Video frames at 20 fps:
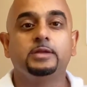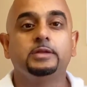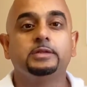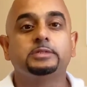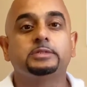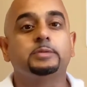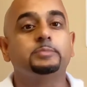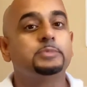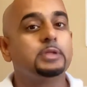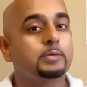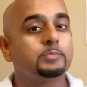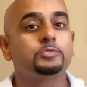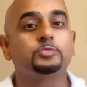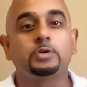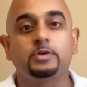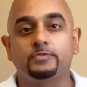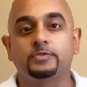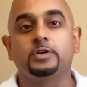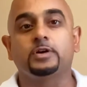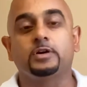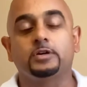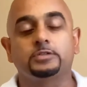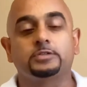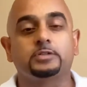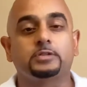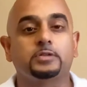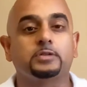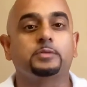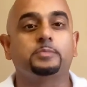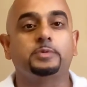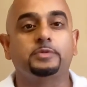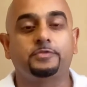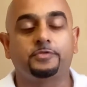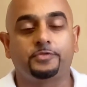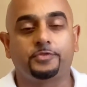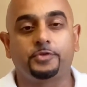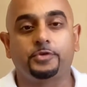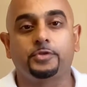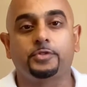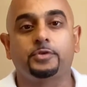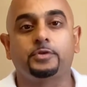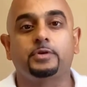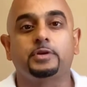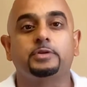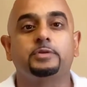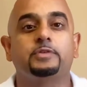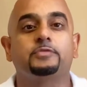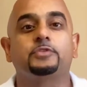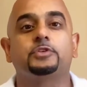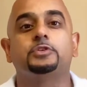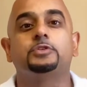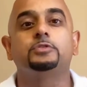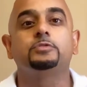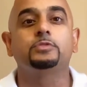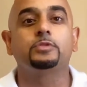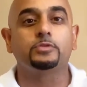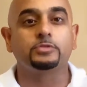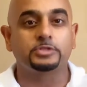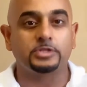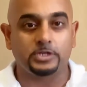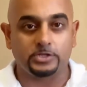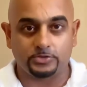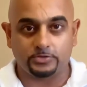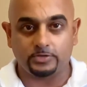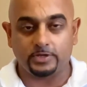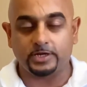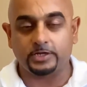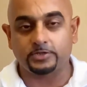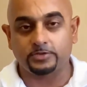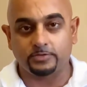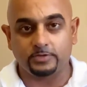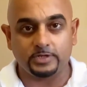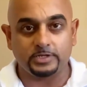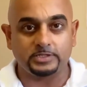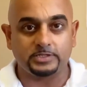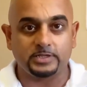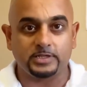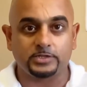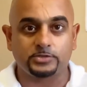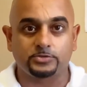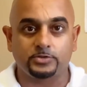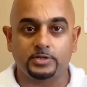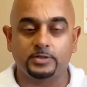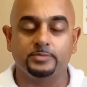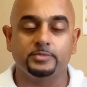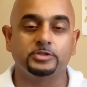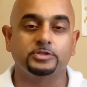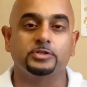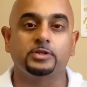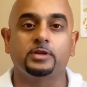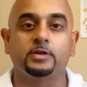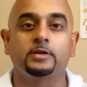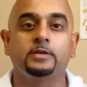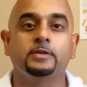Sometimes we have to hunt a little bit further and you have to do those extra x-rays and extra imaging.